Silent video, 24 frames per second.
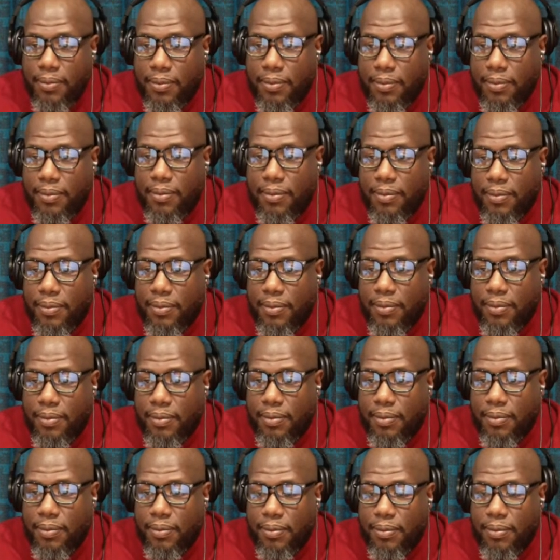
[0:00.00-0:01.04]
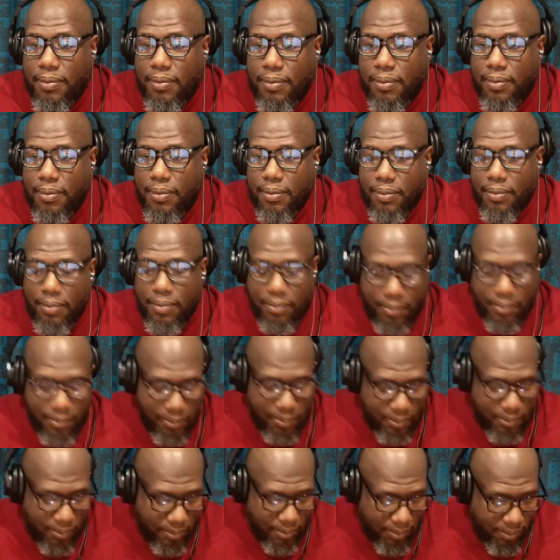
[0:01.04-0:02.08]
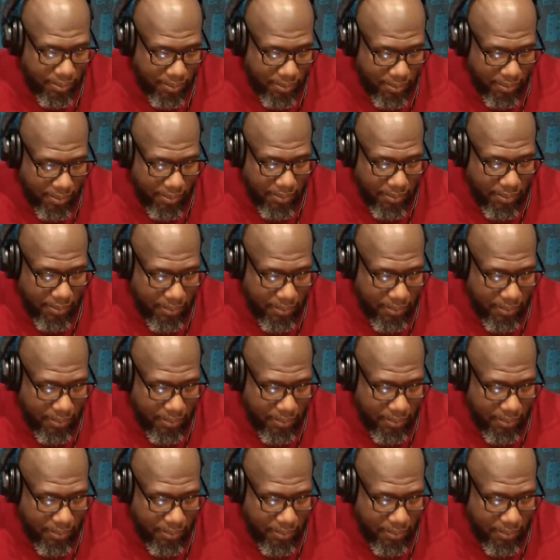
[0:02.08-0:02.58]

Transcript: No words are spoken by the person on screen.